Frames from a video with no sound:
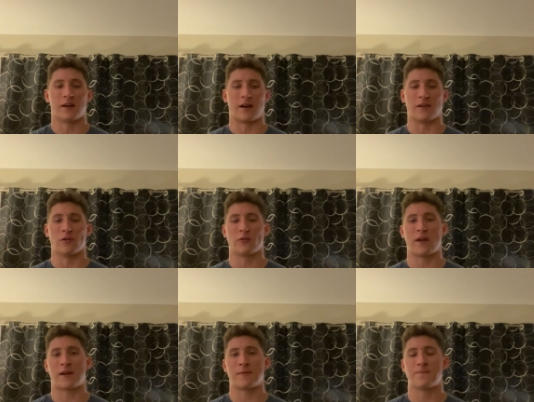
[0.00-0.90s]
I know
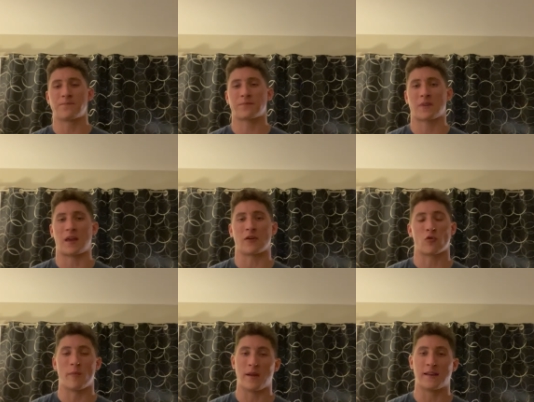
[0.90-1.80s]
that
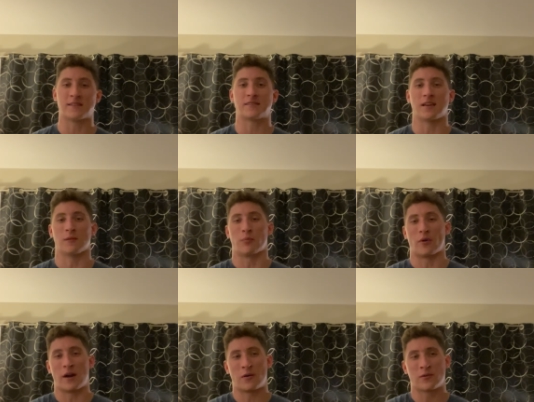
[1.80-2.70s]
Equanimeous St.
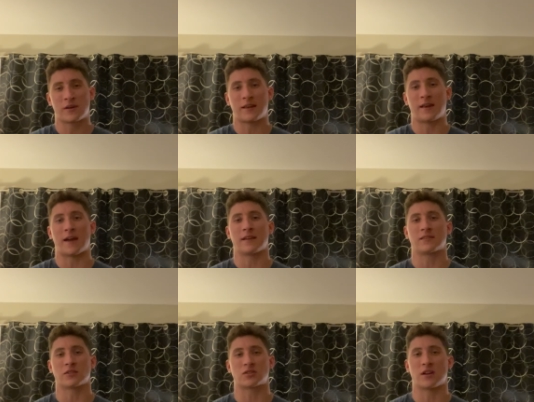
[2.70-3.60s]
Brown, he had a
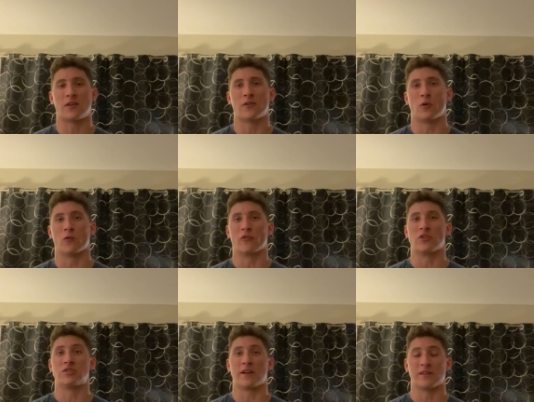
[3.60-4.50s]
touchdown over
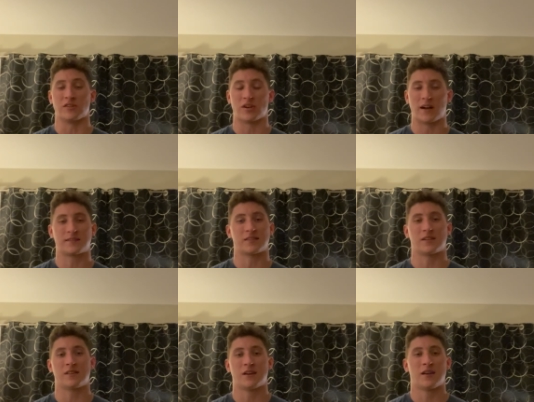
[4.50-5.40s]
Jalen
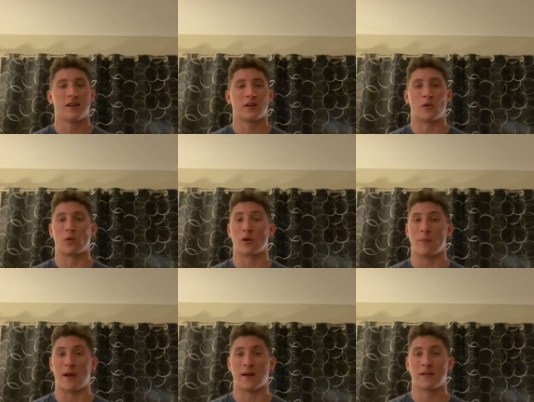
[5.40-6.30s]
Johnson, Cole
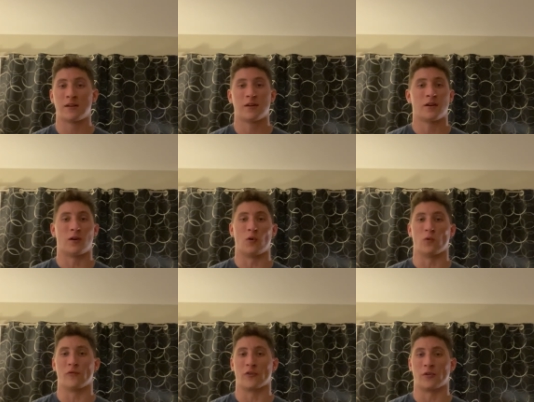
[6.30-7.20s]
Kmet
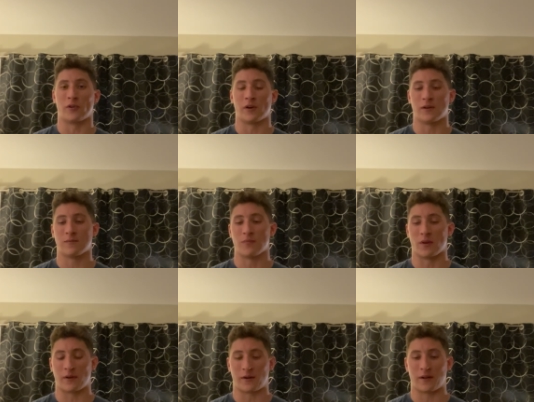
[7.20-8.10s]
over
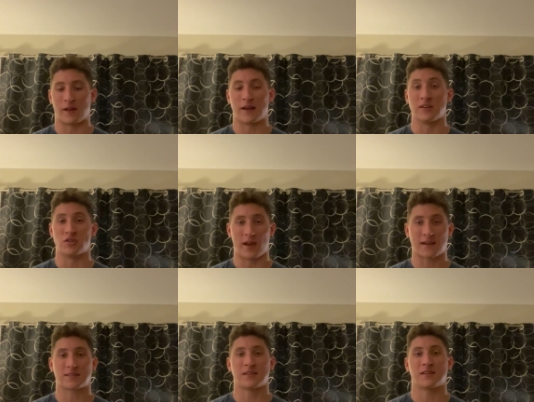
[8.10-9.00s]
Eddie
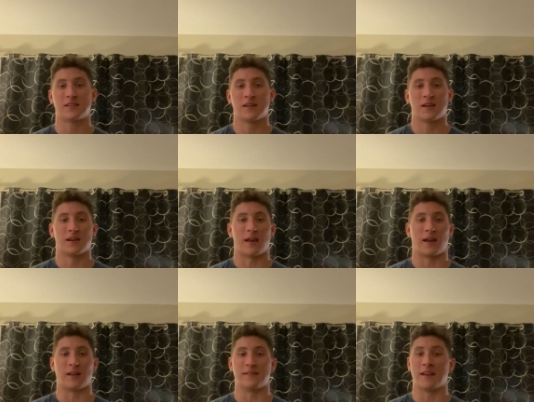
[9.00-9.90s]
Jackson,
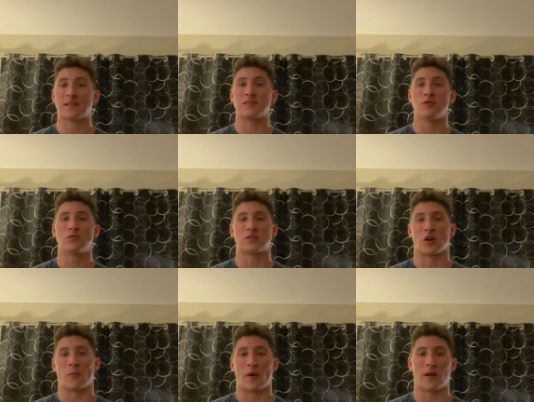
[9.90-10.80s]
and Dazz
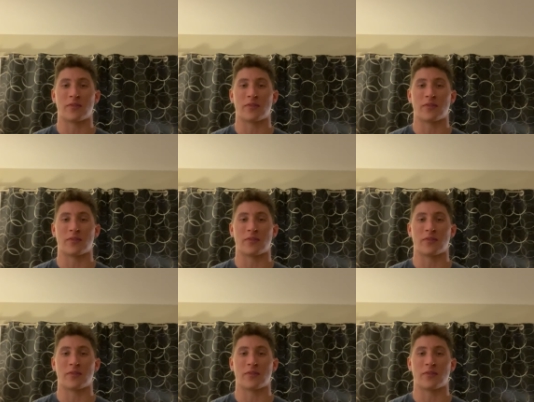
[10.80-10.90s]
Newsome.